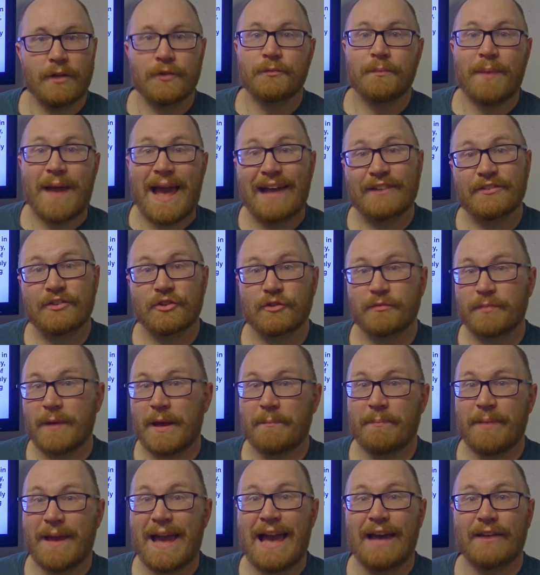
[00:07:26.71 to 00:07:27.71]
It's passage
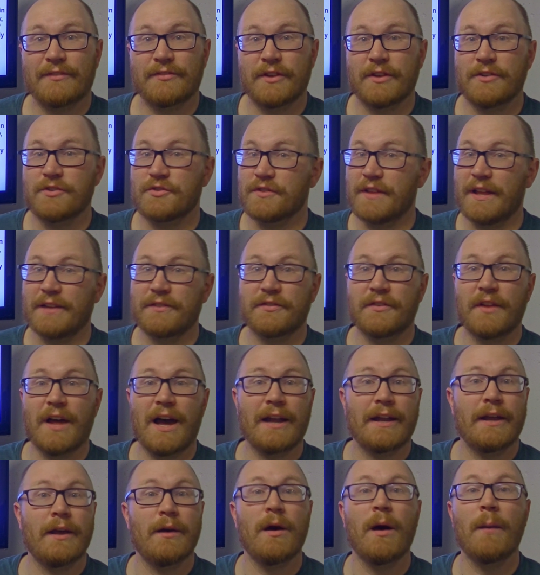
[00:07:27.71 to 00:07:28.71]
by passage. That's
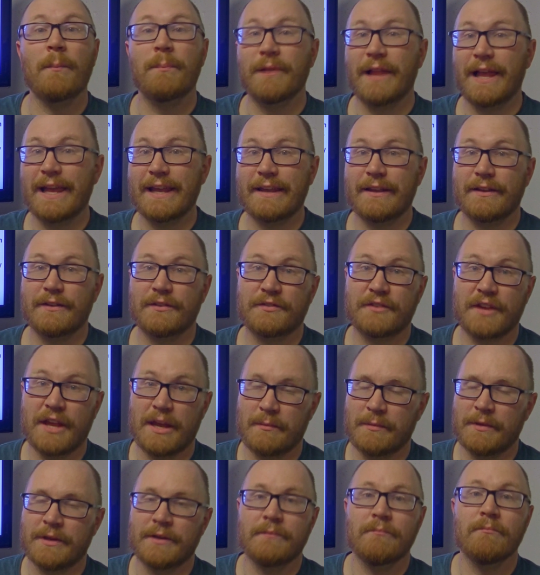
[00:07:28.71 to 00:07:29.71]
not a blanket
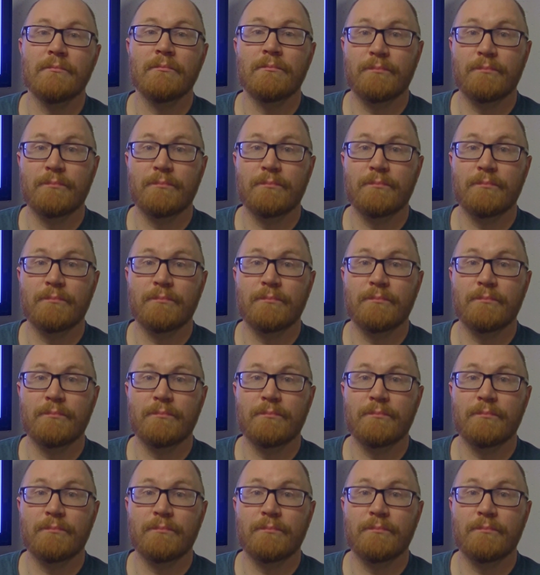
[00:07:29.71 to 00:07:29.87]
statement.